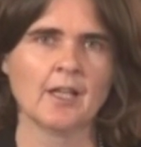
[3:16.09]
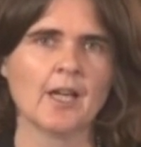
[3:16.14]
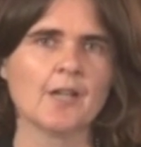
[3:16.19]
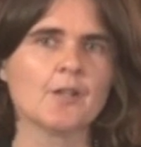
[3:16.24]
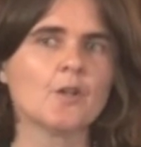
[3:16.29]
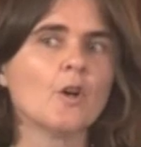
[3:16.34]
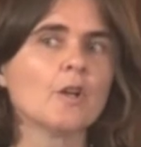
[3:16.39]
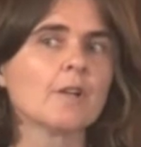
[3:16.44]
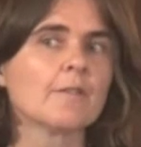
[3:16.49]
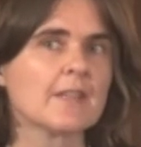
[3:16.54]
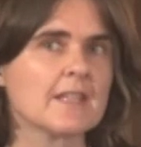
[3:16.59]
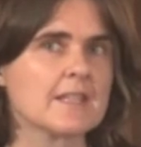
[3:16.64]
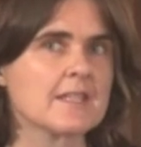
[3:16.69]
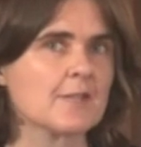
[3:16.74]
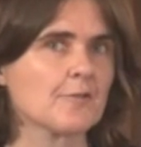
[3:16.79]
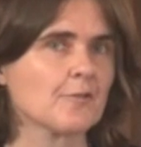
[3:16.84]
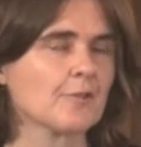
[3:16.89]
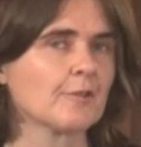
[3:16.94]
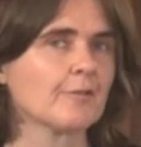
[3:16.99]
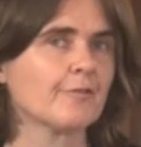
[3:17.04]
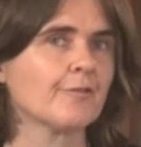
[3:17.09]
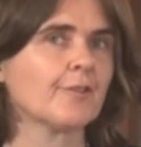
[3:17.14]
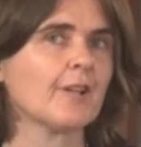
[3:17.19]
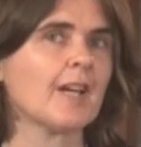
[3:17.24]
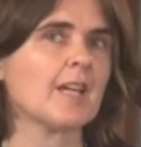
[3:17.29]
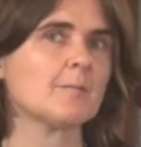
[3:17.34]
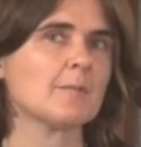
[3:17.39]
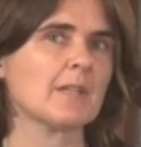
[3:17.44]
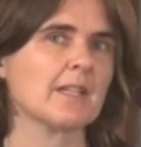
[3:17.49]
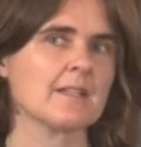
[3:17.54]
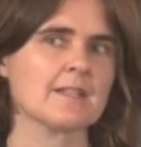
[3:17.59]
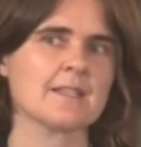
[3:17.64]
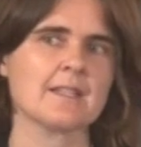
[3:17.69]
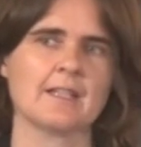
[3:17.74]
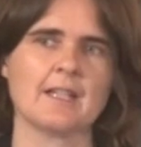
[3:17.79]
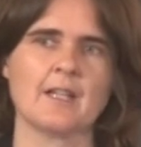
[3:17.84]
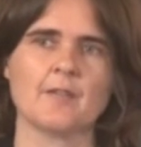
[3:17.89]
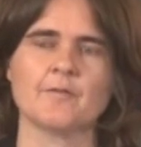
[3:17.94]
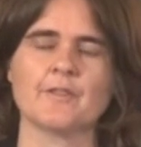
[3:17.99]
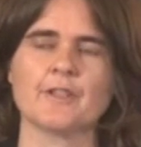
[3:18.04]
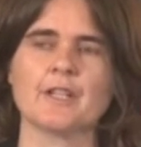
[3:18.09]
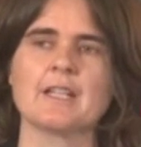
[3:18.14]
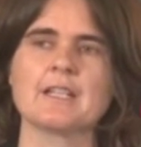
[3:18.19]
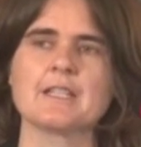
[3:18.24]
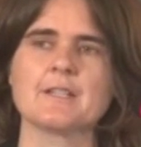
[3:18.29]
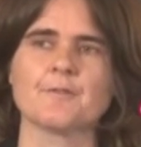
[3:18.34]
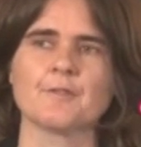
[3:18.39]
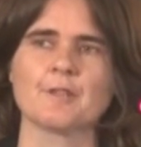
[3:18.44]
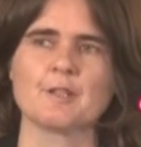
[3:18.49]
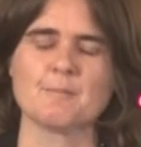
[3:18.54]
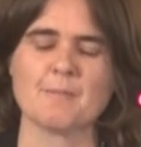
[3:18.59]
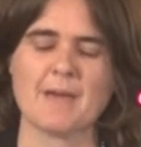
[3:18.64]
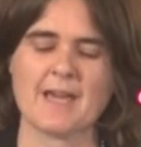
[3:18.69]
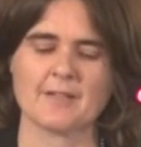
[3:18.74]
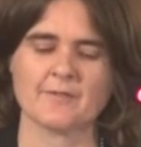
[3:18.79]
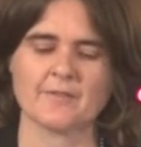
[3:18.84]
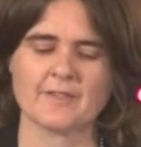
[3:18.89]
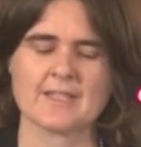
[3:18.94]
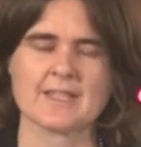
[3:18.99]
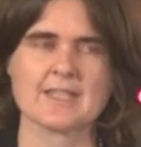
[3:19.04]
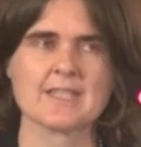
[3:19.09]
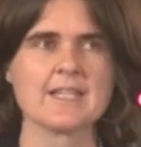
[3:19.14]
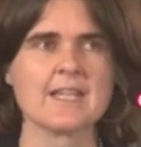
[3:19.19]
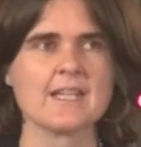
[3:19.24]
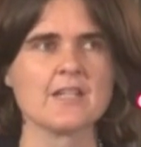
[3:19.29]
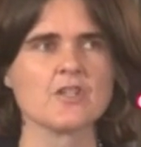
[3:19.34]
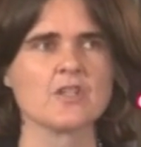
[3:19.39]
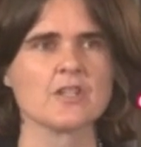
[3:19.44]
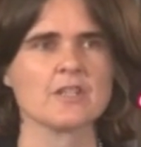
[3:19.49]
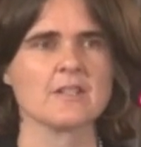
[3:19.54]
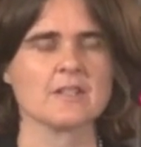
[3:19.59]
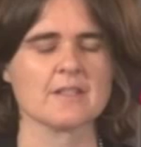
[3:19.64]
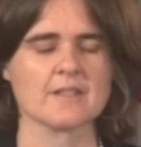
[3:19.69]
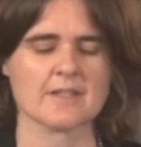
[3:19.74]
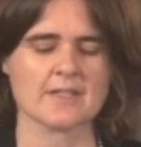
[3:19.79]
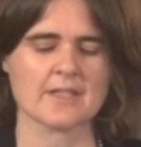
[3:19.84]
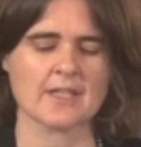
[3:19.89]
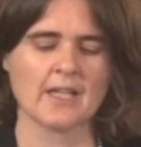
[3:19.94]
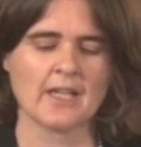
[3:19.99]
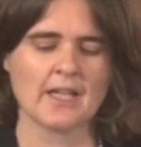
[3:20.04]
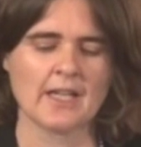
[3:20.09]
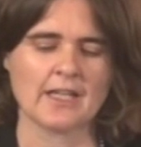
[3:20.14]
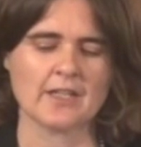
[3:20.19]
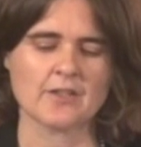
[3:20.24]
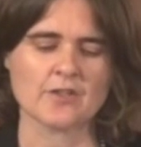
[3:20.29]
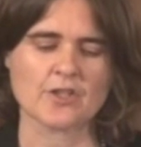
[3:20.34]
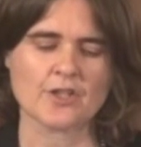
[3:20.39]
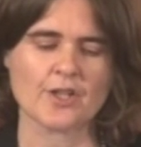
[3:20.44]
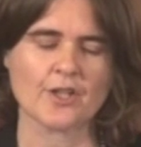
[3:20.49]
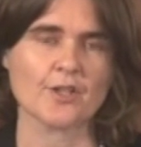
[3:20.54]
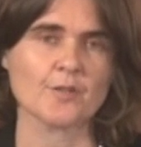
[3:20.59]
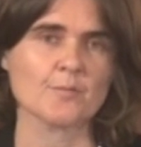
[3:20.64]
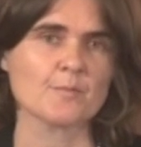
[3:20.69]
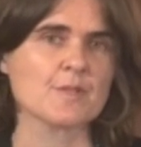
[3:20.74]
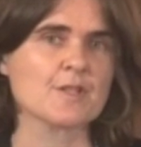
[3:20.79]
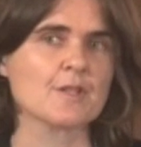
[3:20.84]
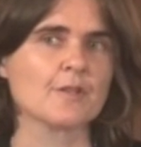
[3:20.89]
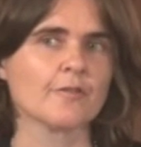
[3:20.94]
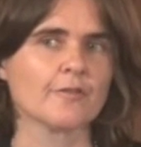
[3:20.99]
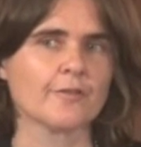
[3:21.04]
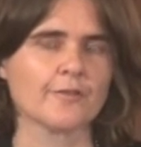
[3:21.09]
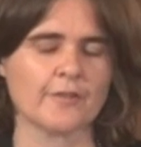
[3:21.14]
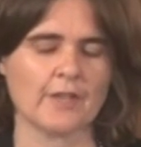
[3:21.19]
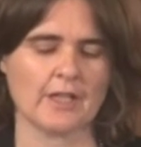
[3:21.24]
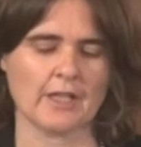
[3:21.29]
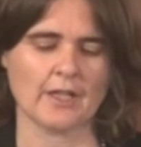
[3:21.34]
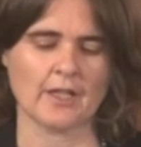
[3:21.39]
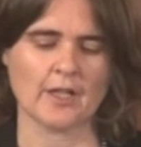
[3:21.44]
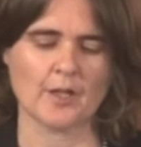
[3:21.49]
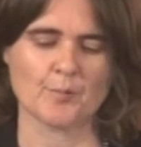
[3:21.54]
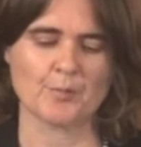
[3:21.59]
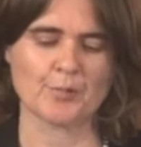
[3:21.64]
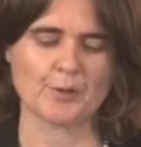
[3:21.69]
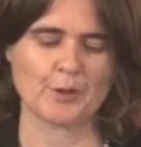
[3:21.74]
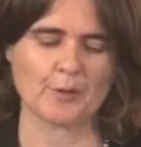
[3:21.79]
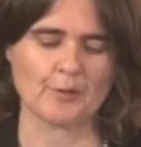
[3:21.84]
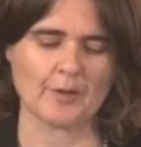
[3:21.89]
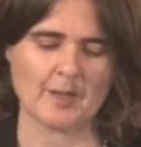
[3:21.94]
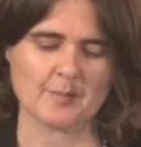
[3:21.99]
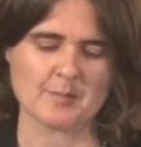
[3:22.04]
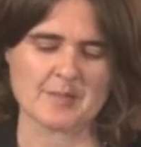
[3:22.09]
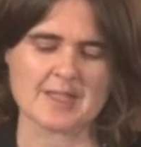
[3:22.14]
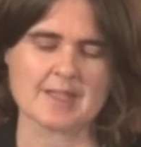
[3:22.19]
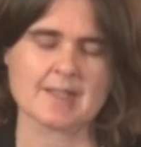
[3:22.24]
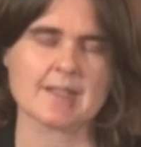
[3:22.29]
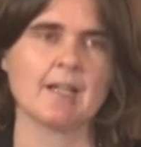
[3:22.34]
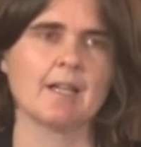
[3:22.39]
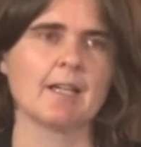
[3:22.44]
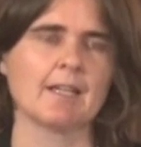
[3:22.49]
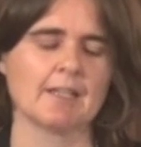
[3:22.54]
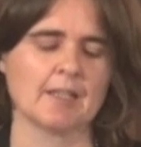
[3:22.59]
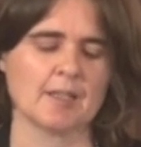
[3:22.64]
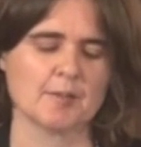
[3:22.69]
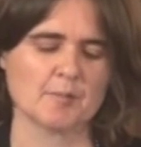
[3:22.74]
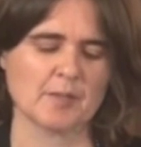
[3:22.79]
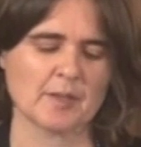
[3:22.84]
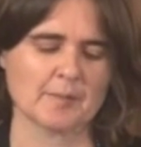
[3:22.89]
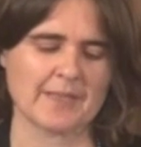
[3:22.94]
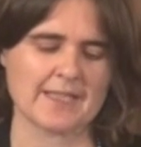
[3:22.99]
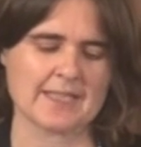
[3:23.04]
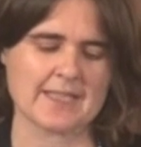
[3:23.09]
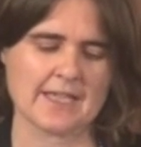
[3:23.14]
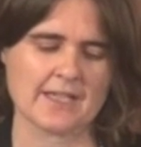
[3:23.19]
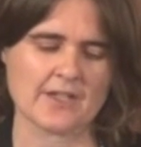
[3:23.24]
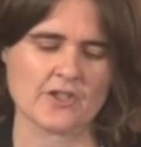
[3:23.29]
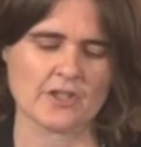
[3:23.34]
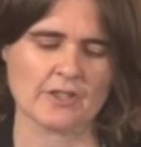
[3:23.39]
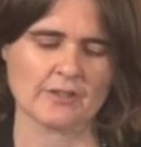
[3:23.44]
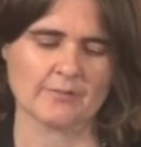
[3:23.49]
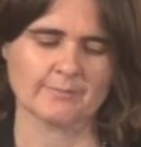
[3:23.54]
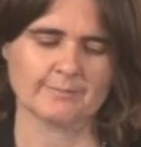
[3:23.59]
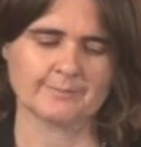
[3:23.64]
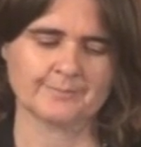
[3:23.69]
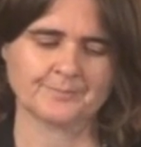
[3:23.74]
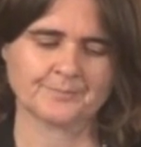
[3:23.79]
And all of these different framings then have very different manifestations in terms of program design and implementation.